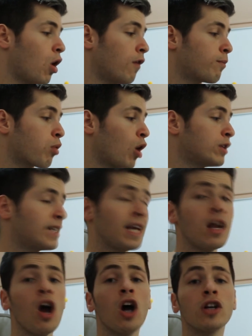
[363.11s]
of
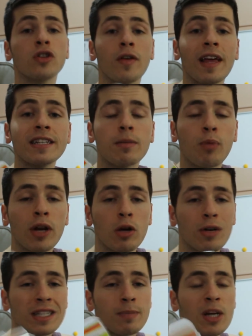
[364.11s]
protein. So these are pretty
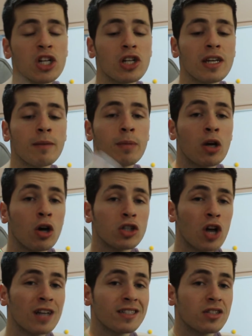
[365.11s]
good, especially
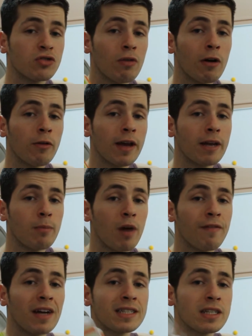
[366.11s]
because I used to struggle getting
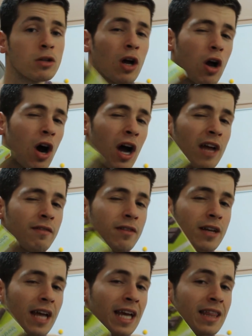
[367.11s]
my fats in. Like, I
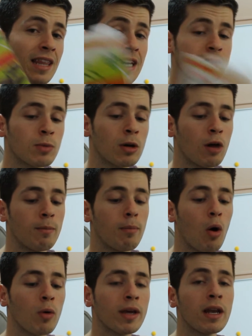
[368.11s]
even eat these when I'm
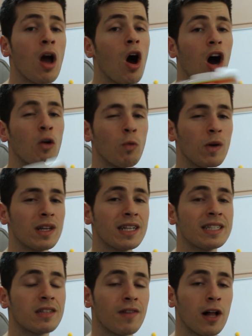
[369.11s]
bulking. I
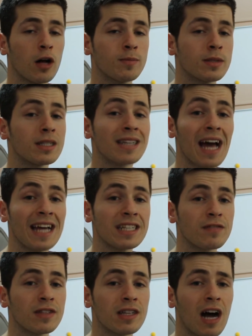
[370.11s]
really developed a
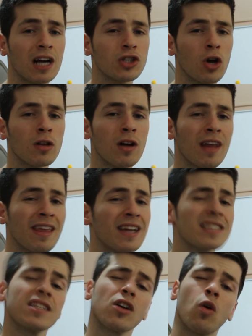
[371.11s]
taste for dark chocolate. I think
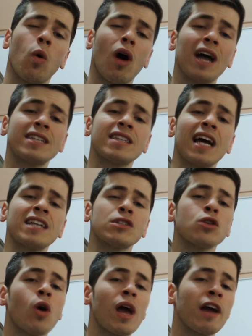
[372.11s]
it's an acquired taste,
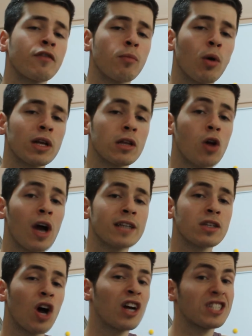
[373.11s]
not everybody
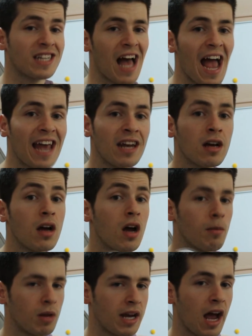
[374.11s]
likes it. I used to hate it,
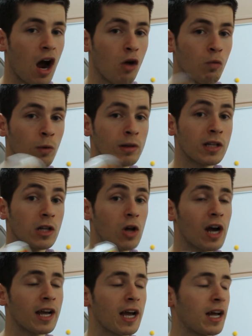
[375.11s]
but now I really
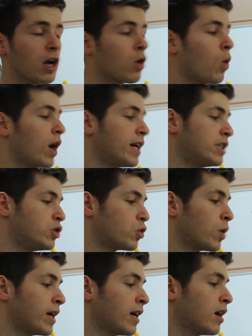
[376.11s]
like it and I quite
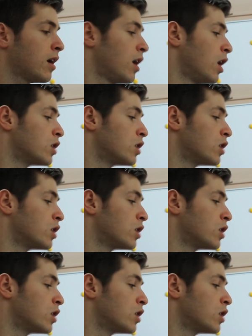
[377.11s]
enjoy it.